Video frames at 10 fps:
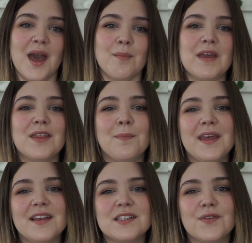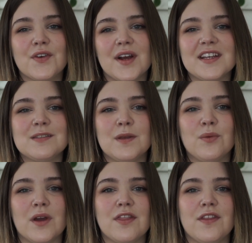May the peace of Christ be
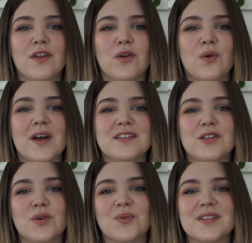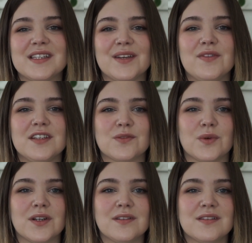with you as you receive these
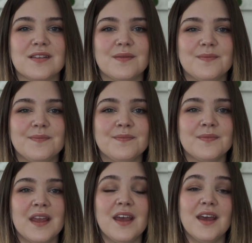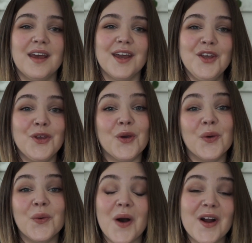words.
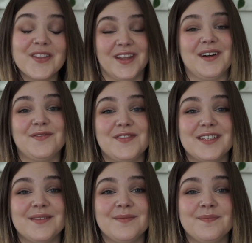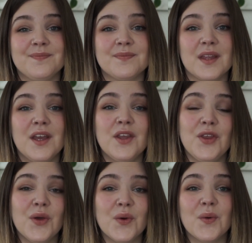You are loved.
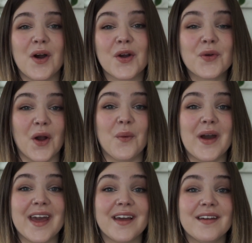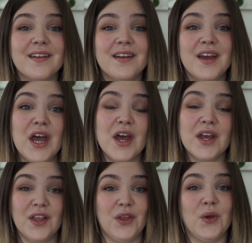You are growing.
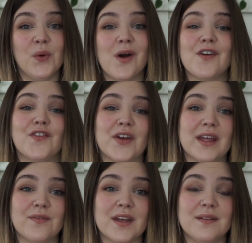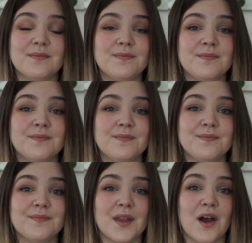You are forgiven.
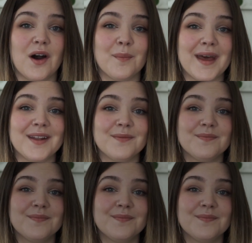Amen.